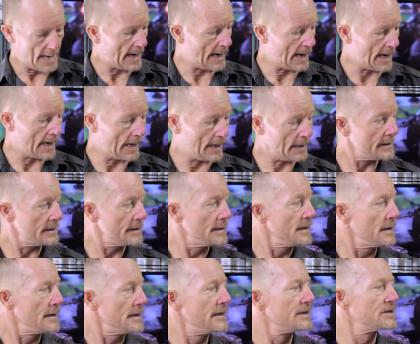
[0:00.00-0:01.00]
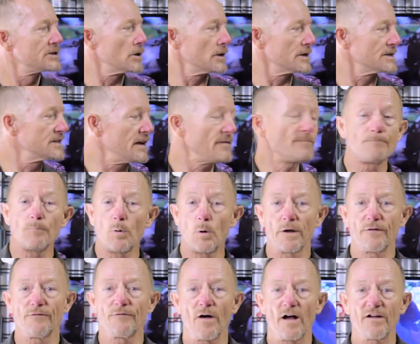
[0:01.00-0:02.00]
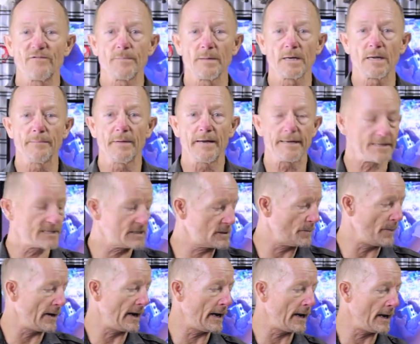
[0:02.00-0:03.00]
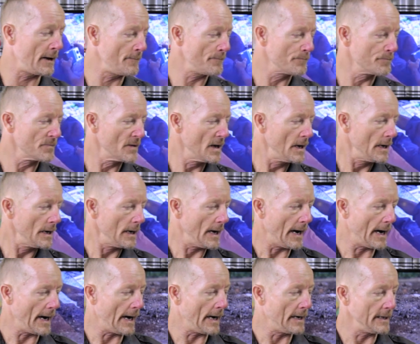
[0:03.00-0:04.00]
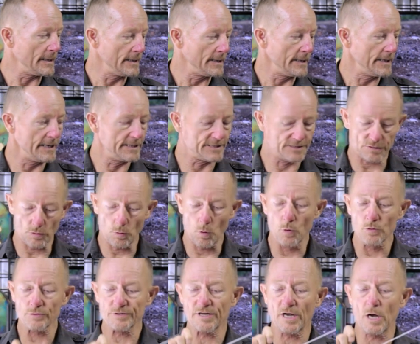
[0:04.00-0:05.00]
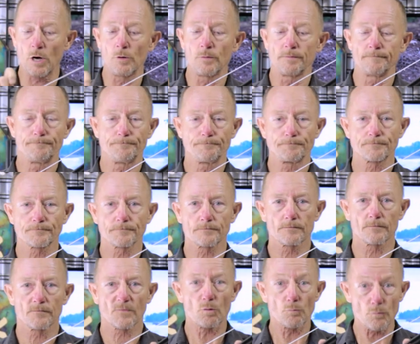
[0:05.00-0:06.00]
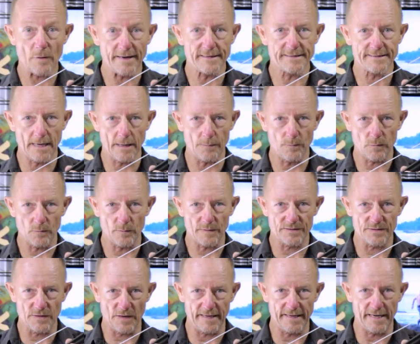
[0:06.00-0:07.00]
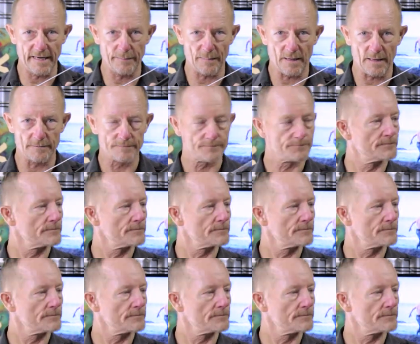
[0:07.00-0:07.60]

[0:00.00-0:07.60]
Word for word: It's got a 7.5mm spare. It's also rigged up with Dyneema.